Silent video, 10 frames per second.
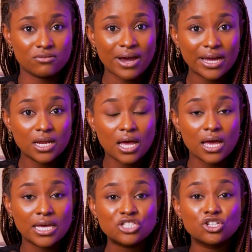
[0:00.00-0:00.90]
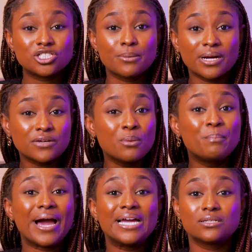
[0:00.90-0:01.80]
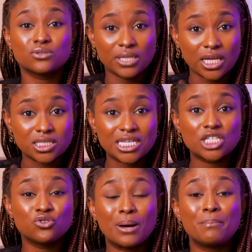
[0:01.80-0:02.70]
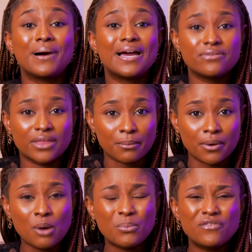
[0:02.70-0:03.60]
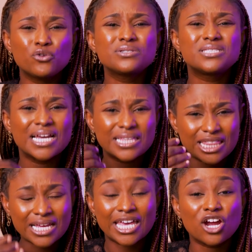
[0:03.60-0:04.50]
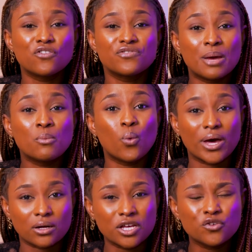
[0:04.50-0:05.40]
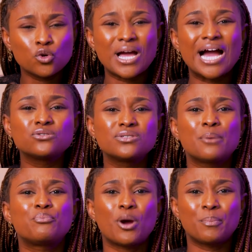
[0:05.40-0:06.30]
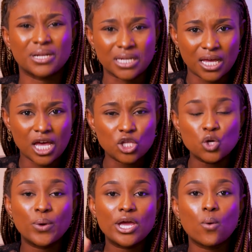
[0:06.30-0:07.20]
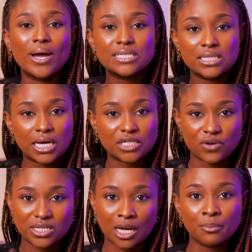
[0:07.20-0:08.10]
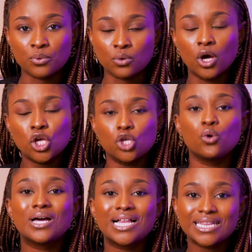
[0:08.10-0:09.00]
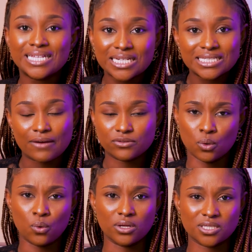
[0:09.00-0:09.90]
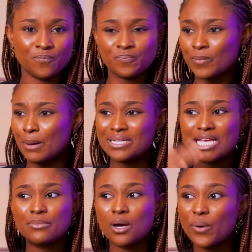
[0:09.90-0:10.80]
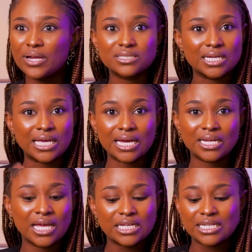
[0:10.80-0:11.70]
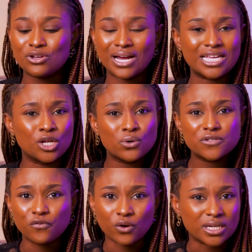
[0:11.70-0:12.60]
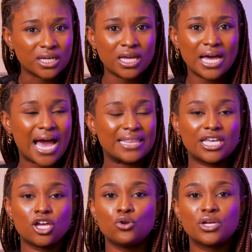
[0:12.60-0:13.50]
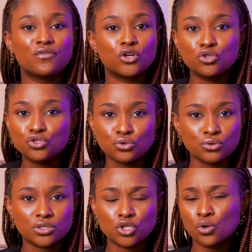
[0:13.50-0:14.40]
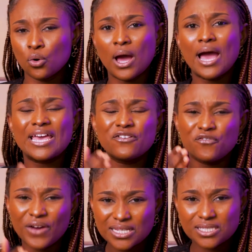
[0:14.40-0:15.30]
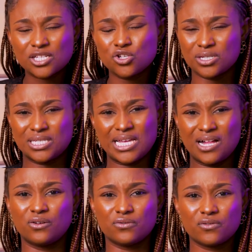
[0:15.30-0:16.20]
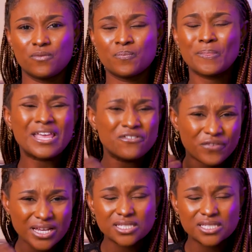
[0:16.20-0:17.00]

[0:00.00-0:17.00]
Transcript: right? It's not just about even buying those things. Yes, you can buy them, but if you don't take care of them well, if you don't handle them properly, you wear your white sneakers, for example, you don't clean it afterwards. By the time you're wearing it again, it looks funny, and then you're looking for new shoes. You know, invest in yourself. It